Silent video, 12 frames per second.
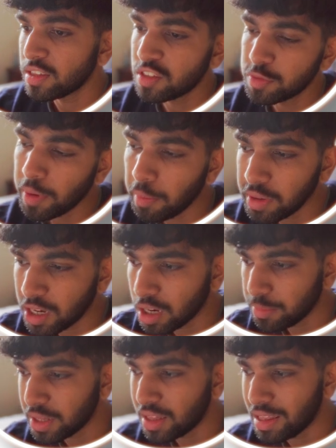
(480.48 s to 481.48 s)
This is
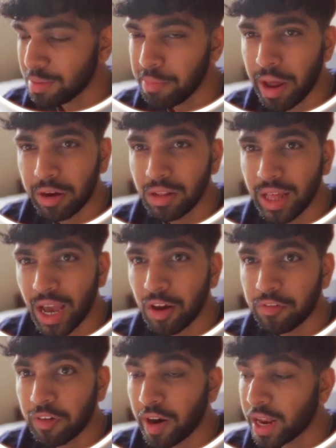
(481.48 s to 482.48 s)
probably going to be the better
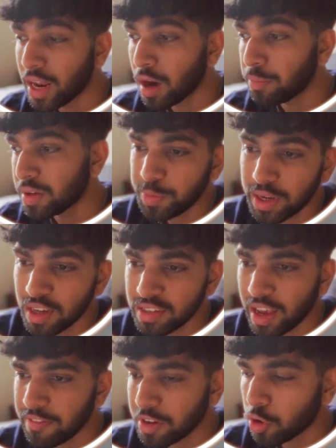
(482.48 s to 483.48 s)
layout for right now just
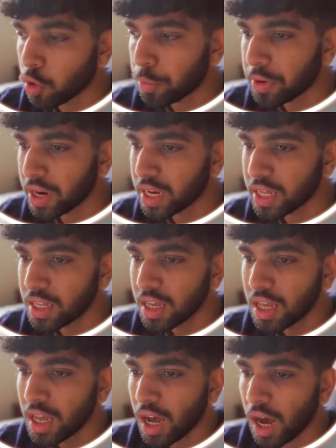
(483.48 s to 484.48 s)
because I've
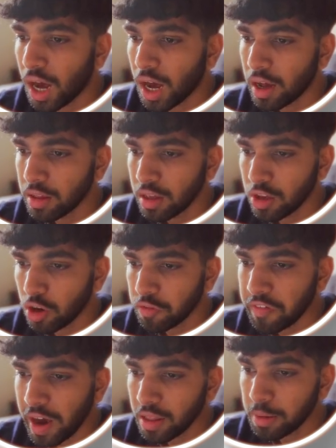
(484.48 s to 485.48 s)
incorporated file
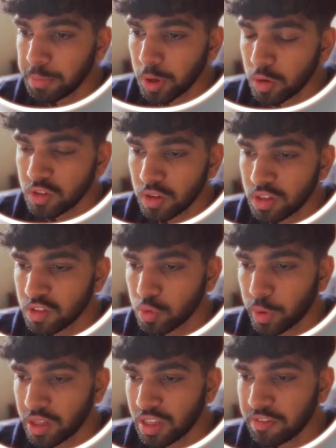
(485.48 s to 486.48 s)
upload. So
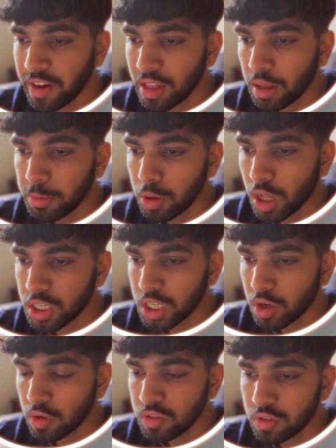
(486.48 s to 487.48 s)
this is where the file upload
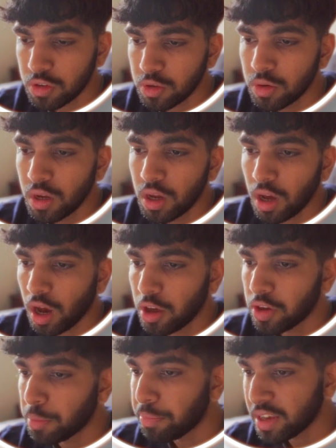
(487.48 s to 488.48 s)
logic goes through.
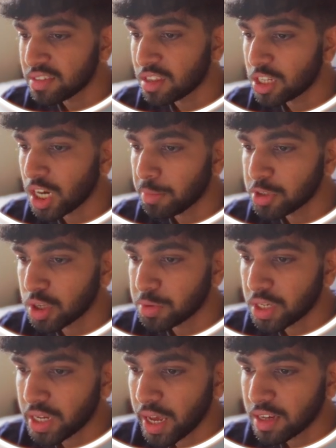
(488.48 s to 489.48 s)
You can paste in the job
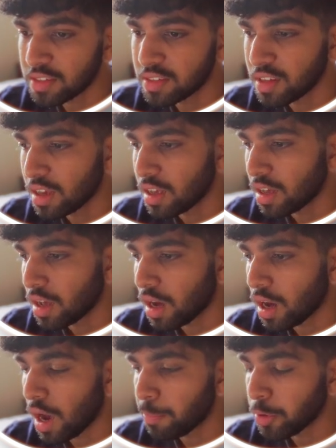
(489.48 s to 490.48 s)
description text,
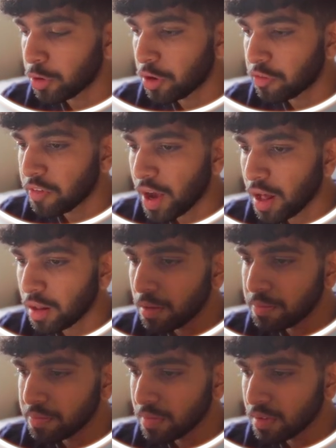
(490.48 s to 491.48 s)
upload your
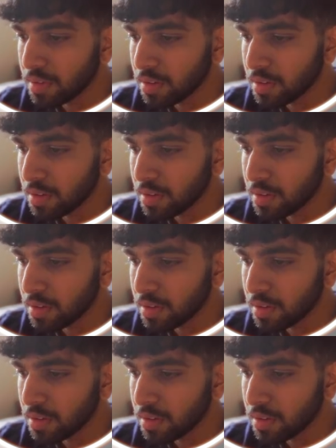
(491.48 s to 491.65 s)
file.